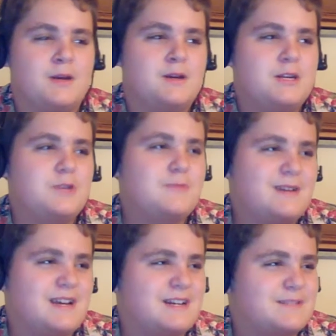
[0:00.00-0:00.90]
you
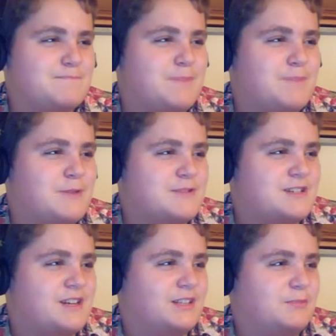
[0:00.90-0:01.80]
can't post
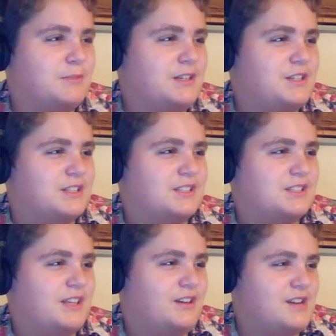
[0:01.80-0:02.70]
this. What he just
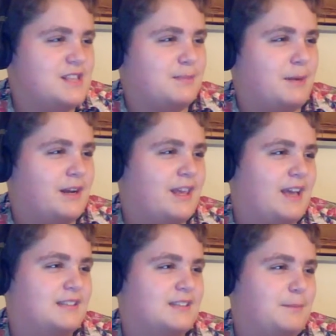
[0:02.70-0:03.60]
said on his
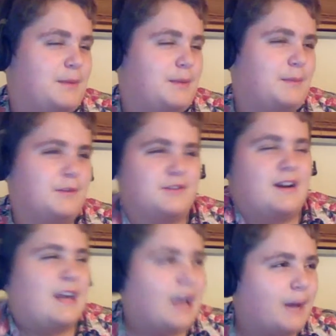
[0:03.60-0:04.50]
podcast that people are trying
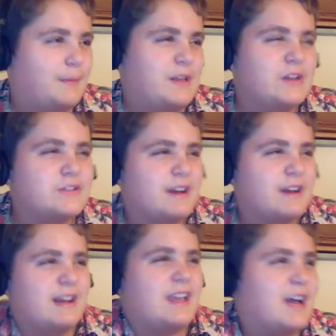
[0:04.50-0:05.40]
to copy, and you're trying
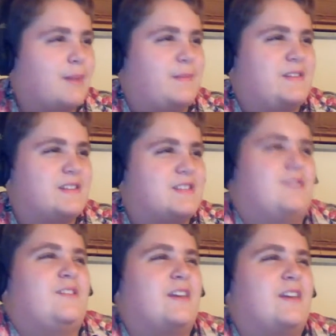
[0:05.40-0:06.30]
to copy just so
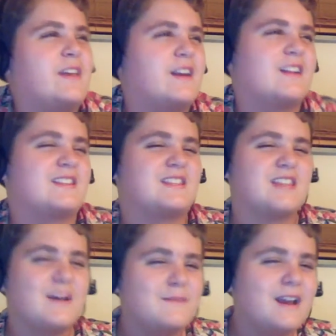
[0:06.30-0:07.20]
you can get on his thumbnail.